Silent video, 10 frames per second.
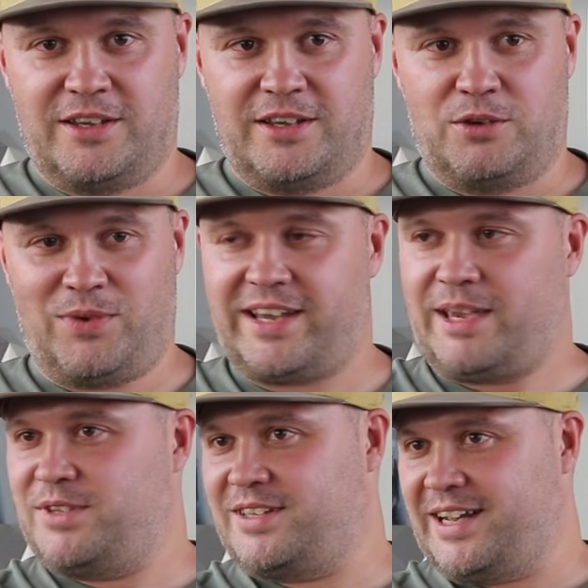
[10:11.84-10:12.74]
When I
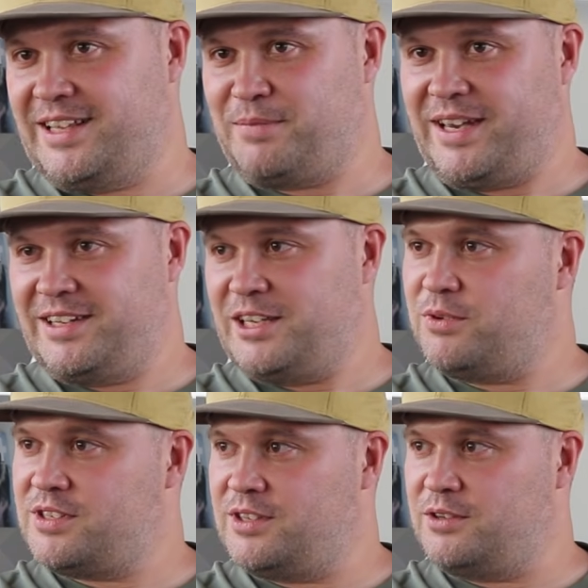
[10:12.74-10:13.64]
came to Thailand, my idea
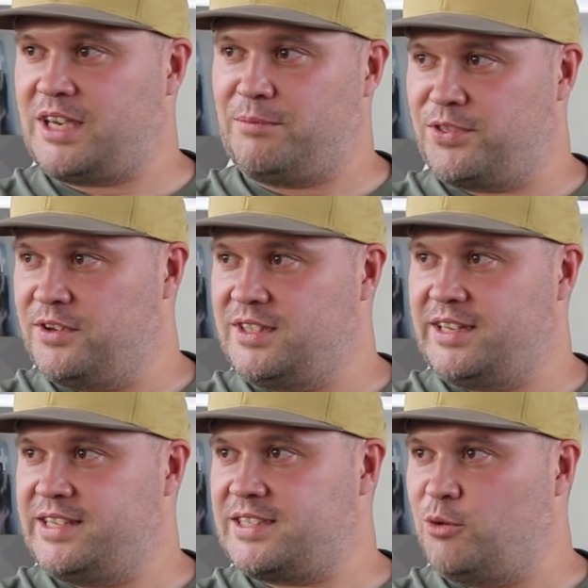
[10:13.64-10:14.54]
was to come for 30
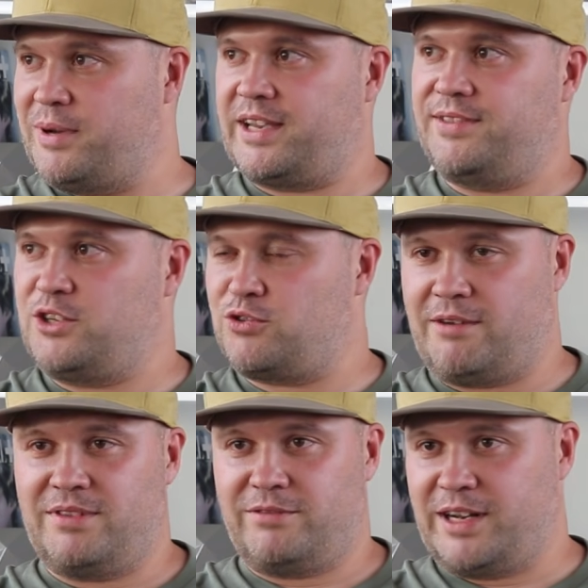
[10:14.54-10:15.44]
days, go back, and then
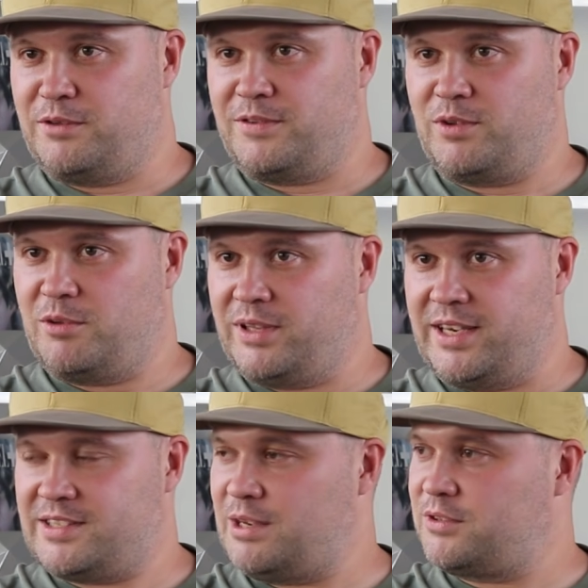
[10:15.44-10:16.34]
travel around a few other places.